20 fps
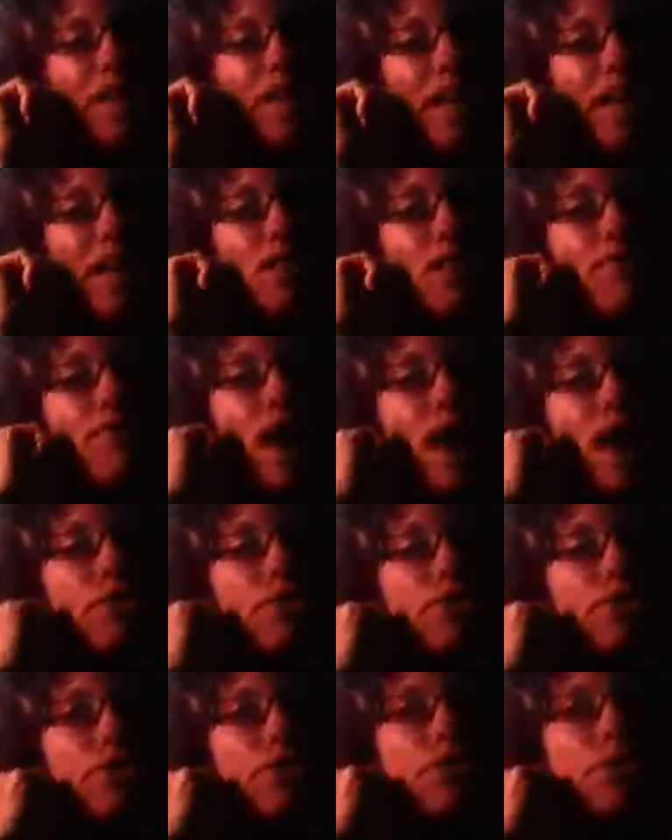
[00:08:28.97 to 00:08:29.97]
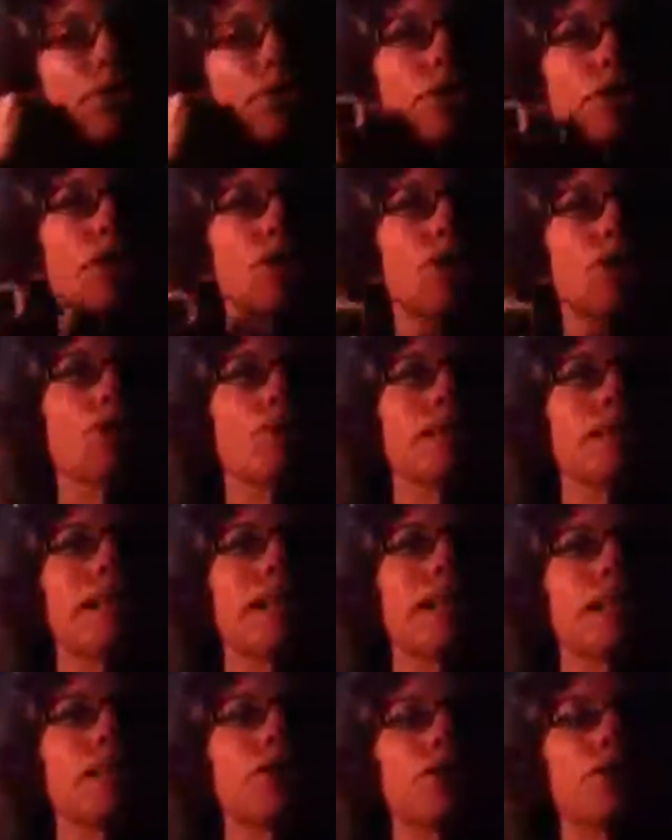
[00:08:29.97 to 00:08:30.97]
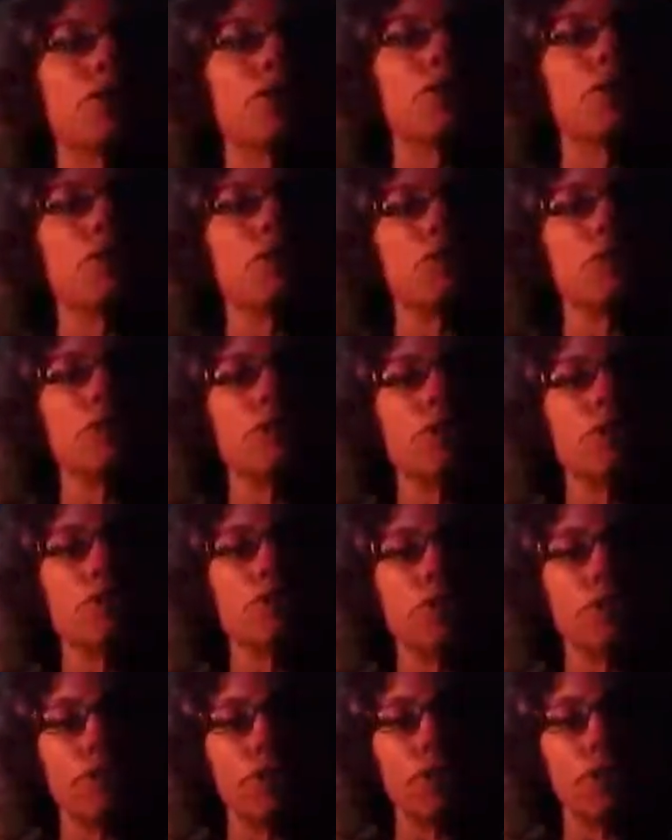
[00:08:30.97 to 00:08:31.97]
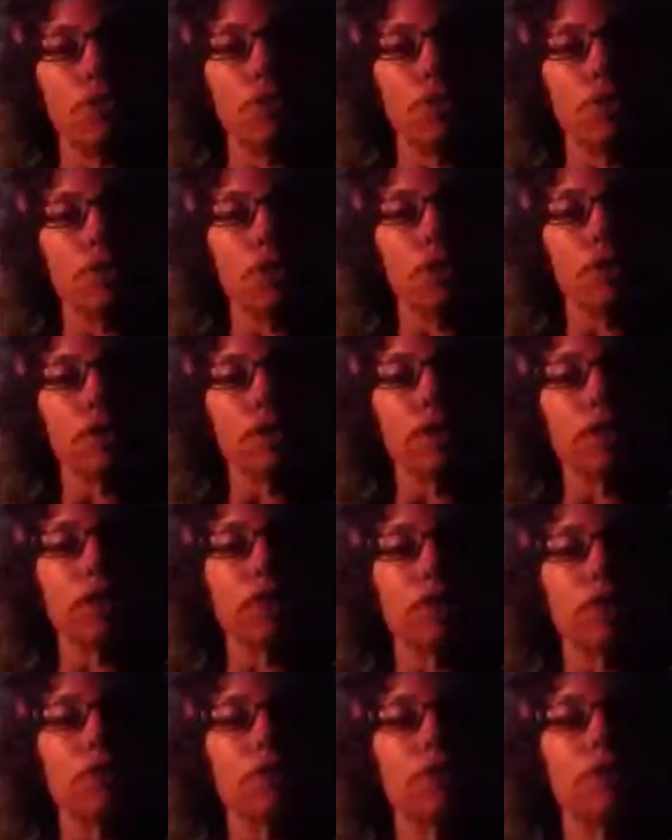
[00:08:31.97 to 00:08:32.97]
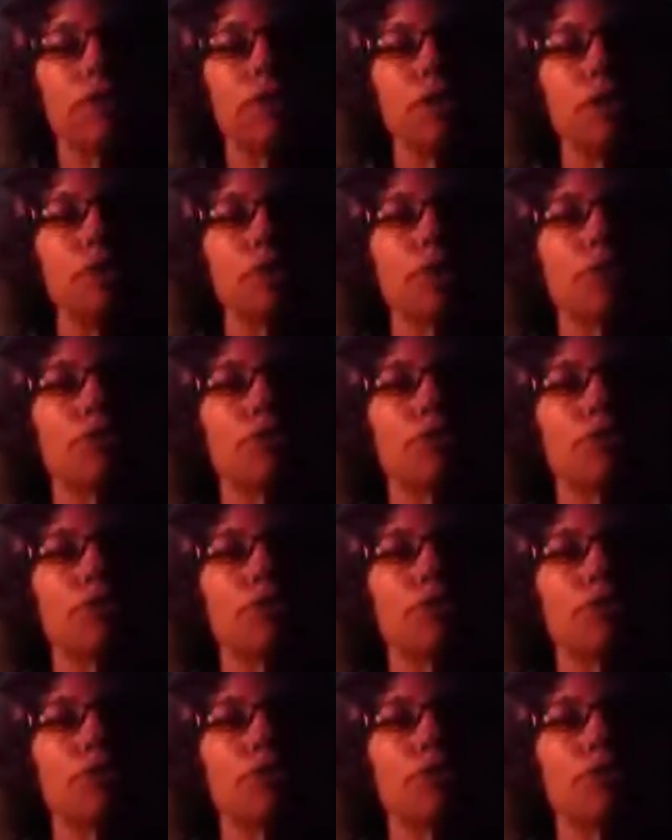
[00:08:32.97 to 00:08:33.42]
kinds of factors, you would get into when you do a thorough literature review.